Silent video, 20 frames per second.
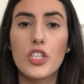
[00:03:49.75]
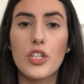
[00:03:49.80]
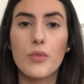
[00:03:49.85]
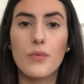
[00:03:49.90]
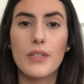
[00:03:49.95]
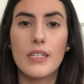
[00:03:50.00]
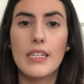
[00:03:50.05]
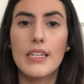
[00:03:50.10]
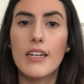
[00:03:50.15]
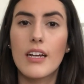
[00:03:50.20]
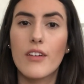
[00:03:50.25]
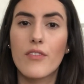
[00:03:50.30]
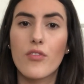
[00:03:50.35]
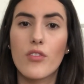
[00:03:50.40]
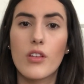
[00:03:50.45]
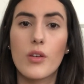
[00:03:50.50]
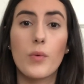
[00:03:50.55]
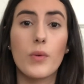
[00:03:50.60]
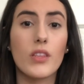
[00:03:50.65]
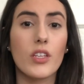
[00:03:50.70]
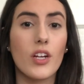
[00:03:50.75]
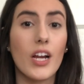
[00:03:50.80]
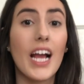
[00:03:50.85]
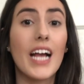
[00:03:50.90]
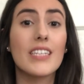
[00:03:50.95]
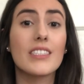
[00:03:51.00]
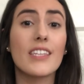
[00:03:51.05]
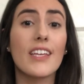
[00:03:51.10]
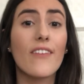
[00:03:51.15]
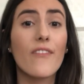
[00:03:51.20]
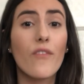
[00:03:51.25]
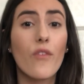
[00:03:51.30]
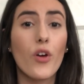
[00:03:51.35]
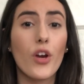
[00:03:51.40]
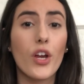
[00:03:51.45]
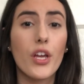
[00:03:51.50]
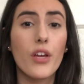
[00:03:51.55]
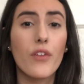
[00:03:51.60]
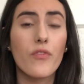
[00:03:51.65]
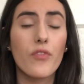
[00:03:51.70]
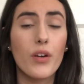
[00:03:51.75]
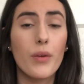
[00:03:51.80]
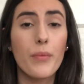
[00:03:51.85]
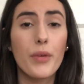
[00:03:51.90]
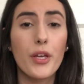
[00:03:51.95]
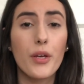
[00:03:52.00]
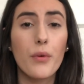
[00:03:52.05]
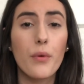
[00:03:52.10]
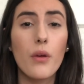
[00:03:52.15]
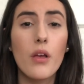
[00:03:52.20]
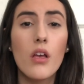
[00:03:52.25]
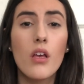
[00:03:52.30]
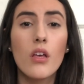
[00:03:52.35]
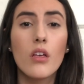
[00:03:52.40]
you're reading carefully what they're asking from you.